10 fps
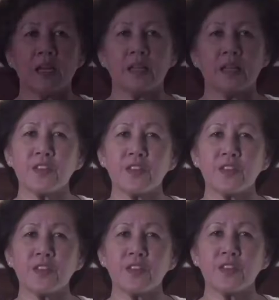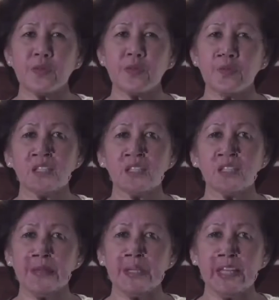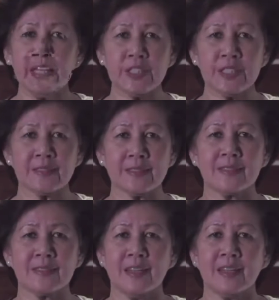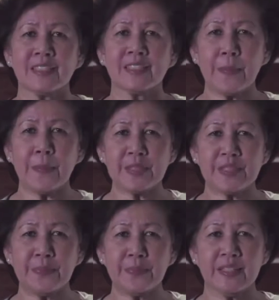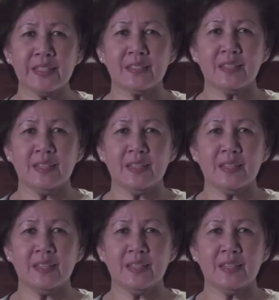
The threats of COVID contamination, cyberspace,